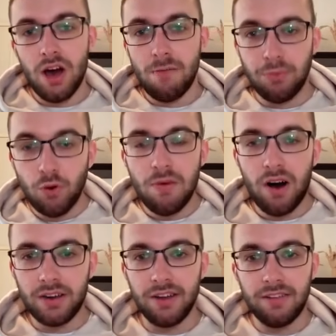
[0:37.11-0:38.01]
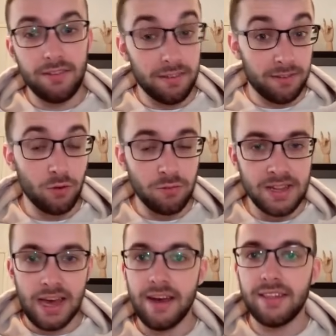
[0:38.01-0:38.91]
a bull market to still be
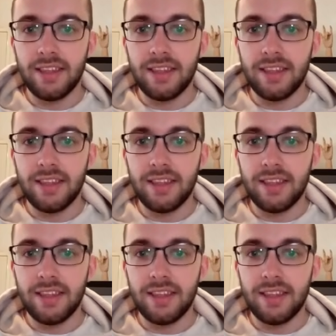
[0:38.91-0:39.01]
there,